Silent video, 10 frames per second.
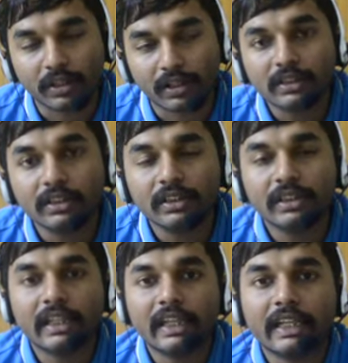another.
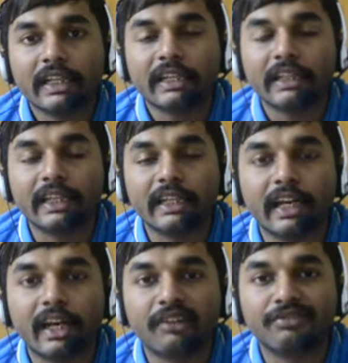They
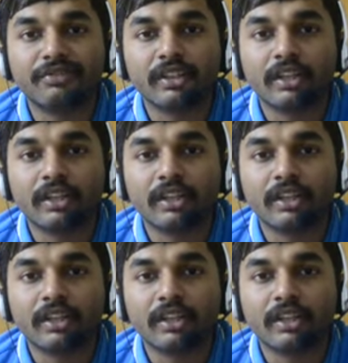have